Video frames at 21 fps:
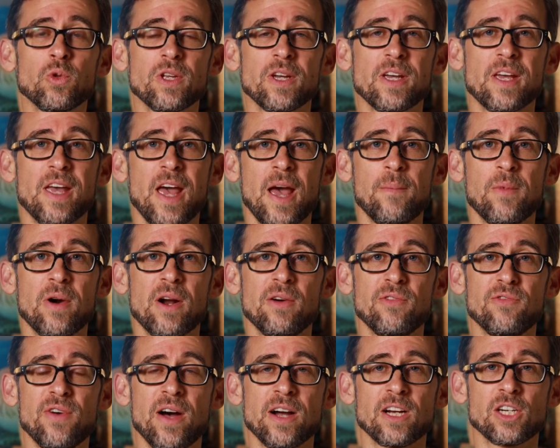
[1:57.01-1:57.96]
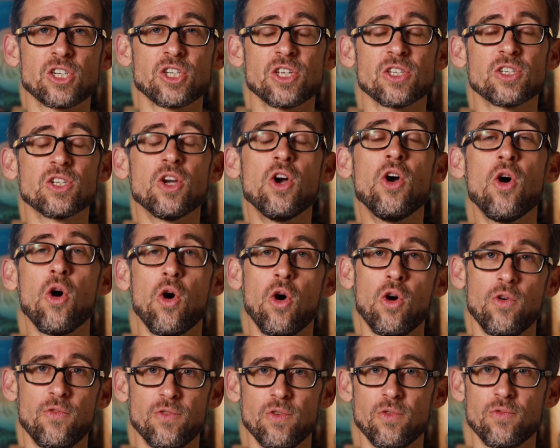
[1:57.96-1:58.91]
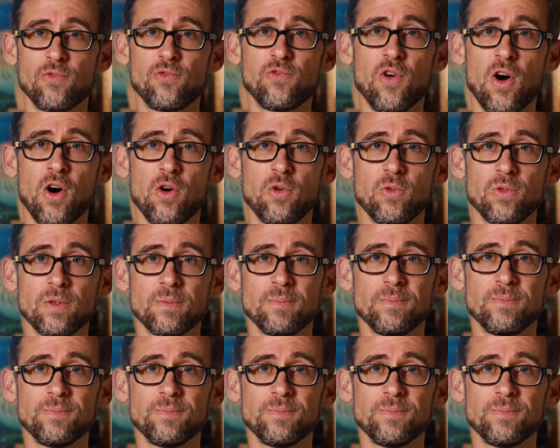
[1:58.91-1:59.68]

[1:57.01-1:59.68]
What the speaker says: the camera functions of your phone.